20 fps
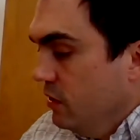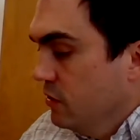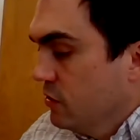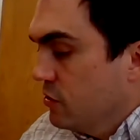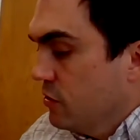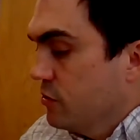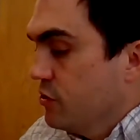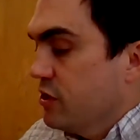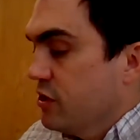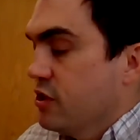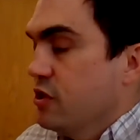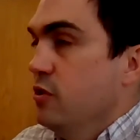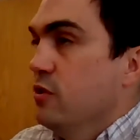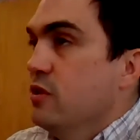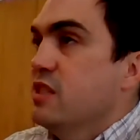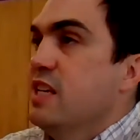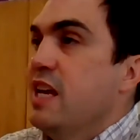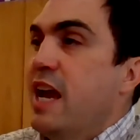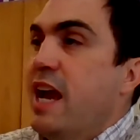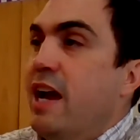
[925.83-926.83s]
So just use
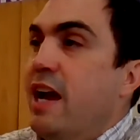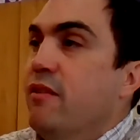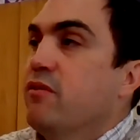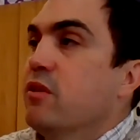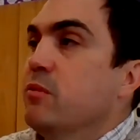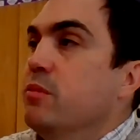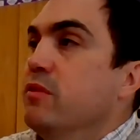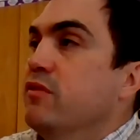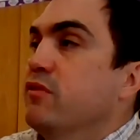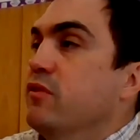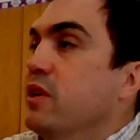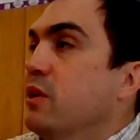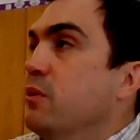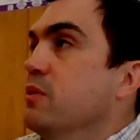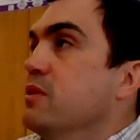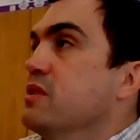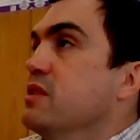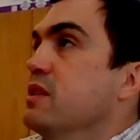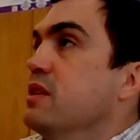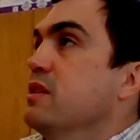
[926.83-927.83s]
the adverb of
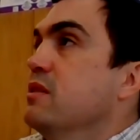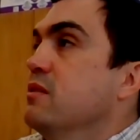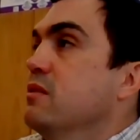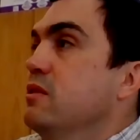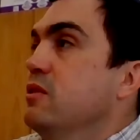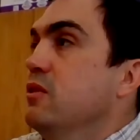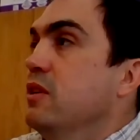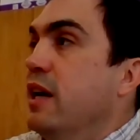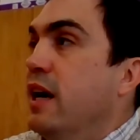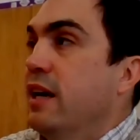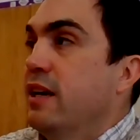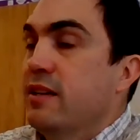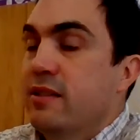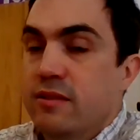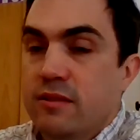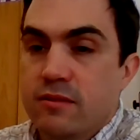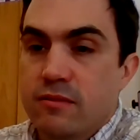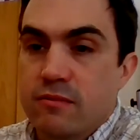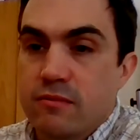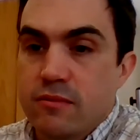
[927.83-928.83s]
frequency. You got it.
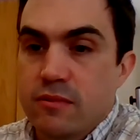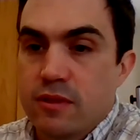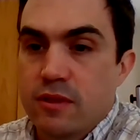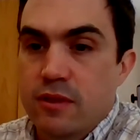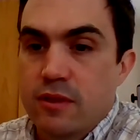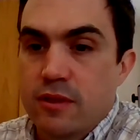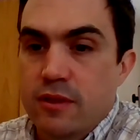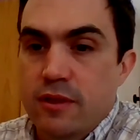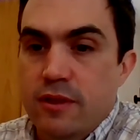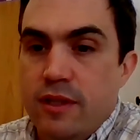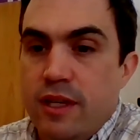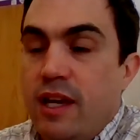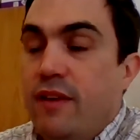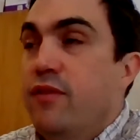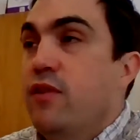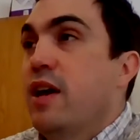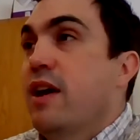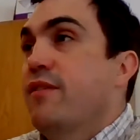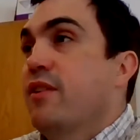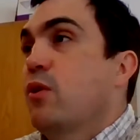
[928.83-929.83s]
If
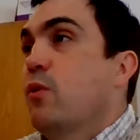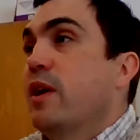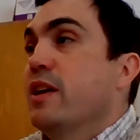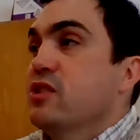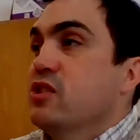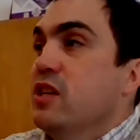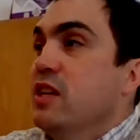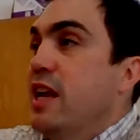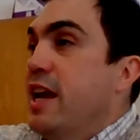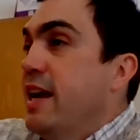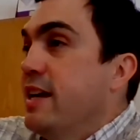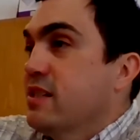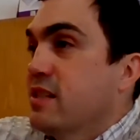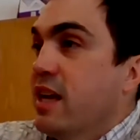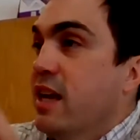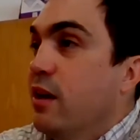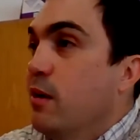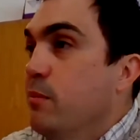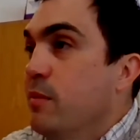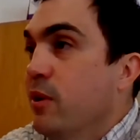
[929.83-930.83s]
you have a question, ask
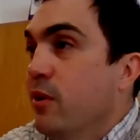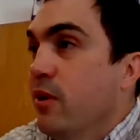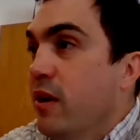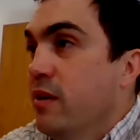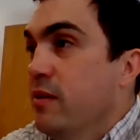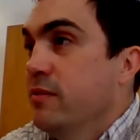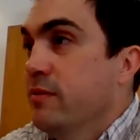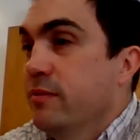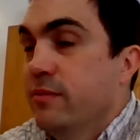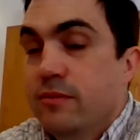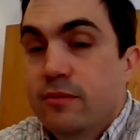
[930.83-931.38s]
Edelmira.